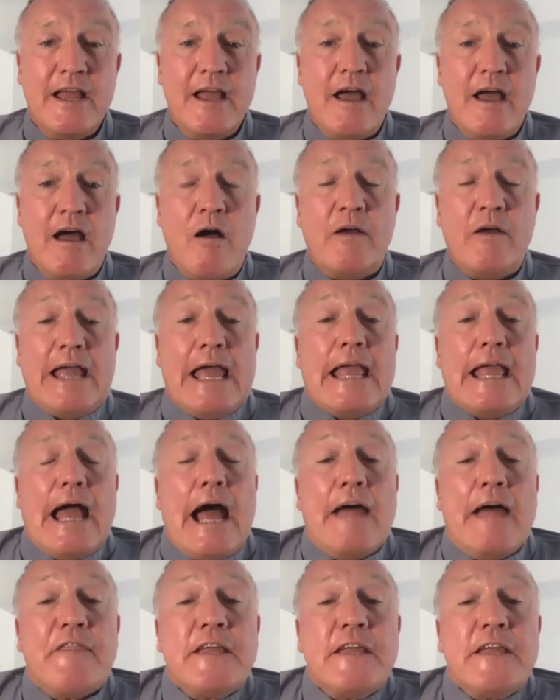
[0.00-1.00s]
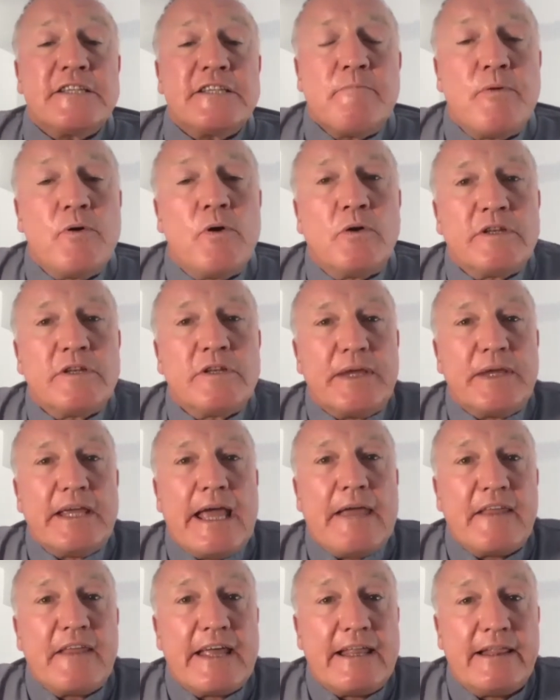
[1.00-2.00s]
Okay, I think it's important that we
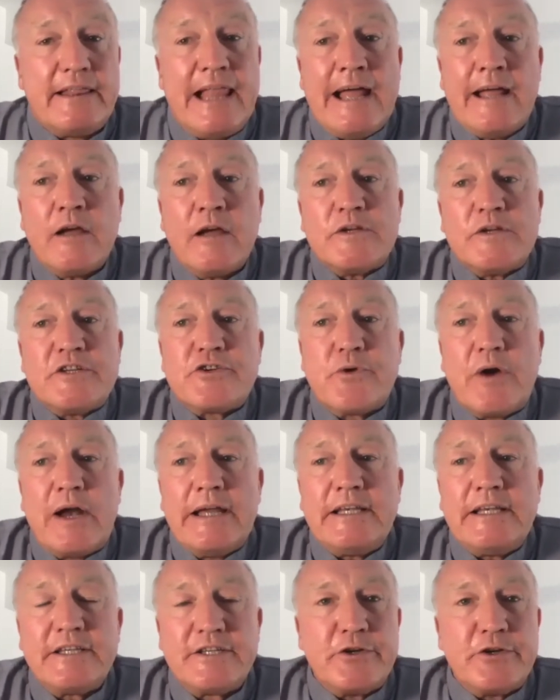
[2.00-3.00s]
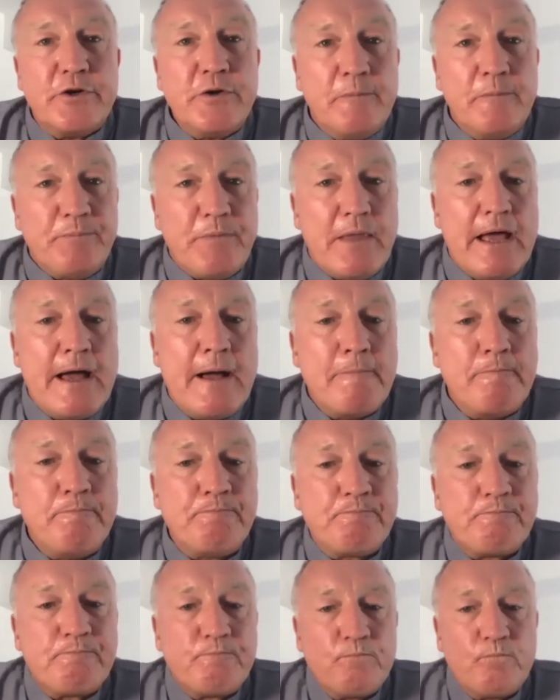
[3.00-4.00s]
get the language right too.
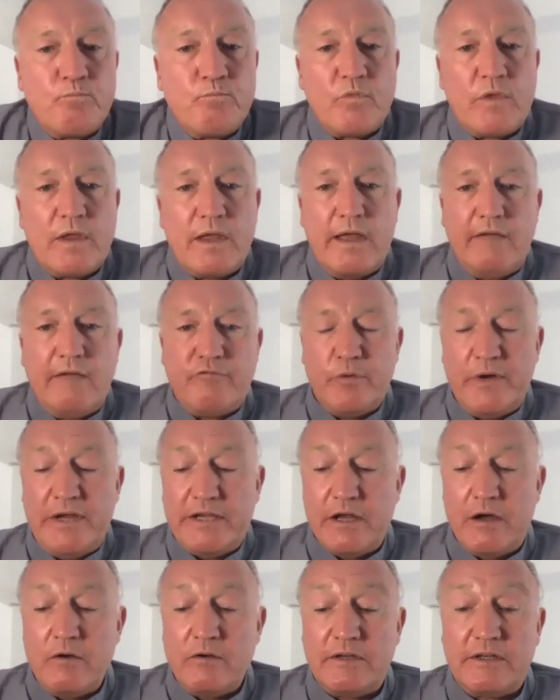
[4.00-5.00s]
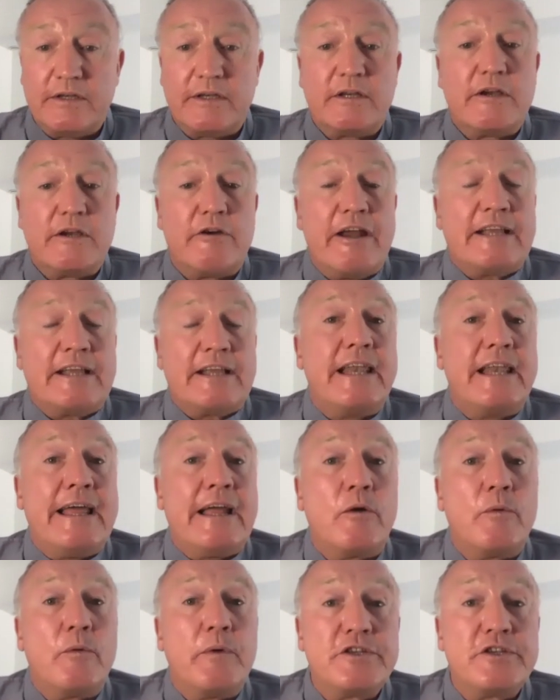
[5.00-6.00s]
If we don't, correct
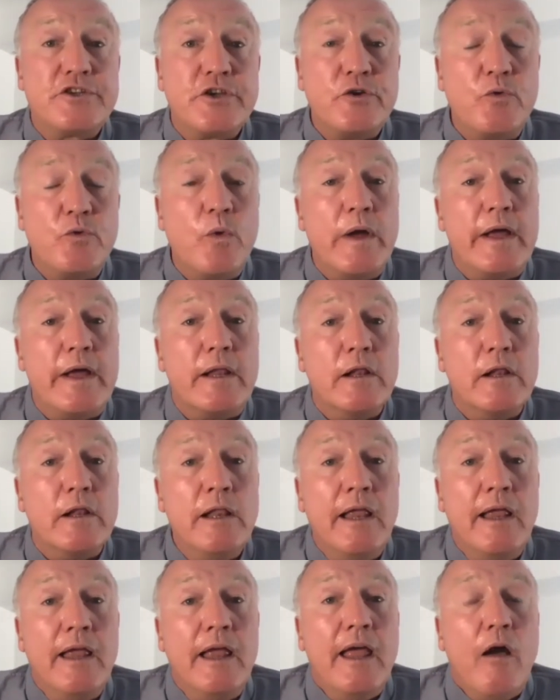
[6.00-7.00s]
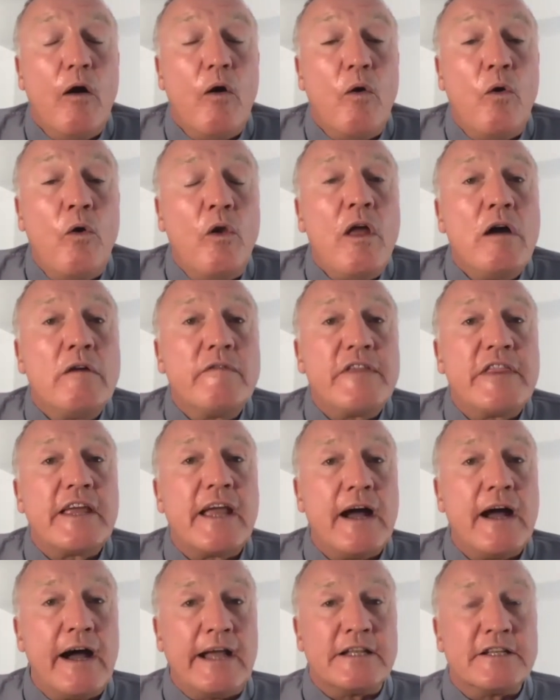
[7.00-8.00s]
language, who will? All over the
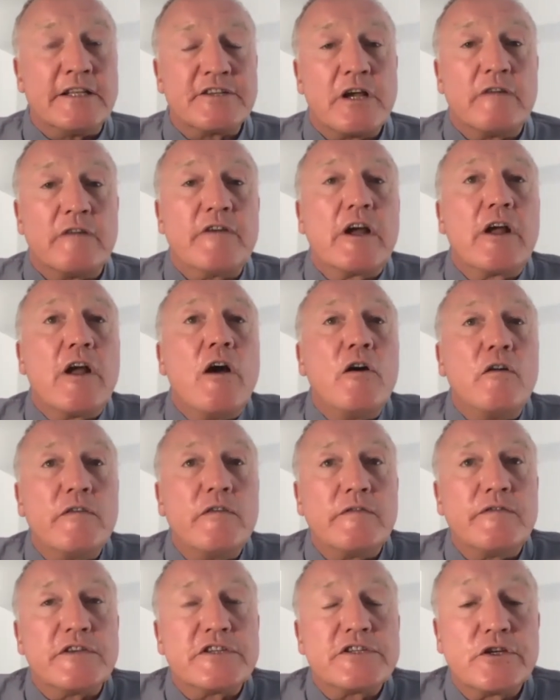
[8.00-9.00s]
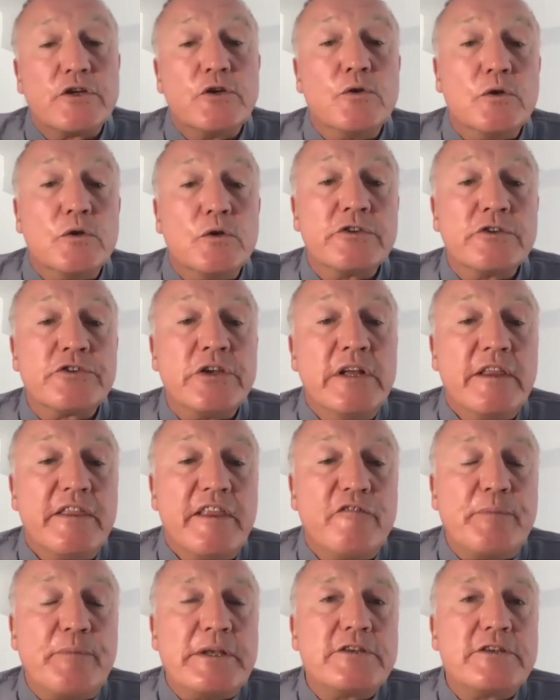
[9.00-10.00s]
guidance over COVID for schools,
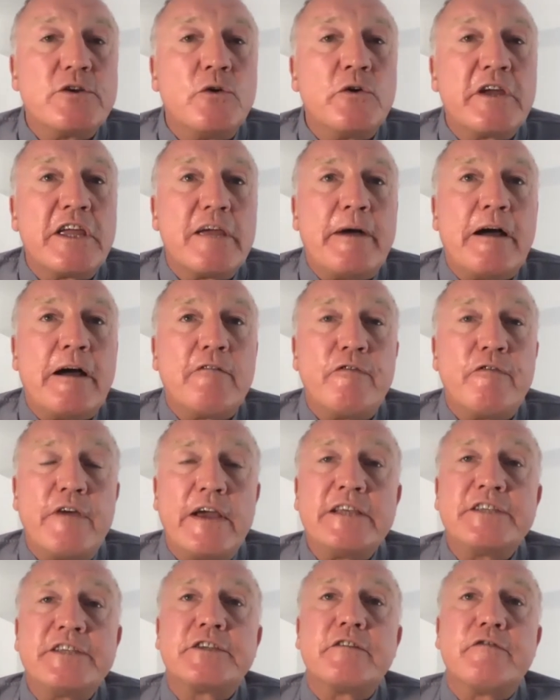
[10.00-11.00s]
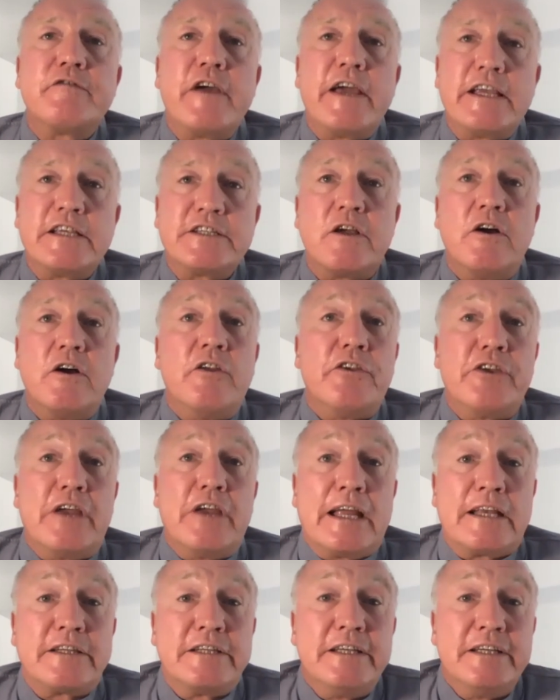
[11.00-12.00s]
they've been talking about face-to-face contact.